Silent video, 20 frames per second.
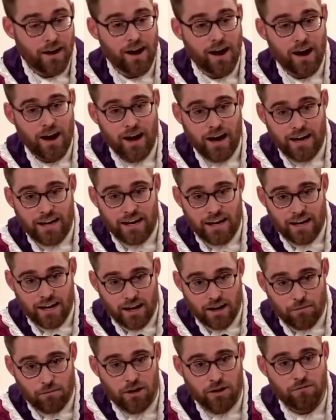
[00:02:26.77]
I
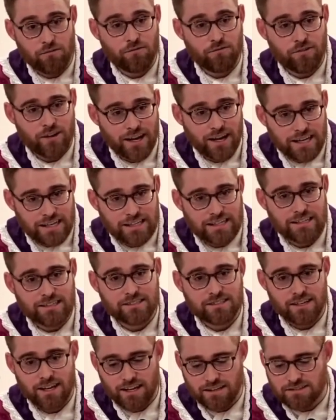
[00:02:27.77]
am a fighting
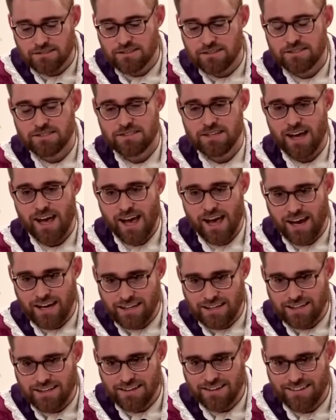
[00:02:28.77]
Texas
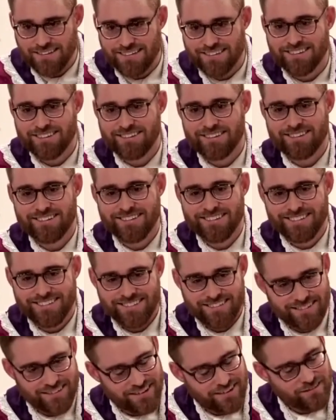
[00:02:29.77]
Aggie.
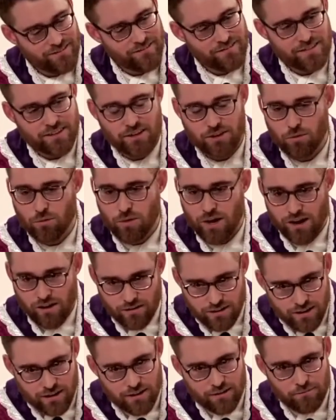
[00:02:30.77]
You're
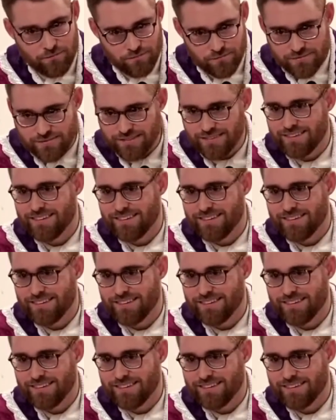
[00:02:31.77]
welcome,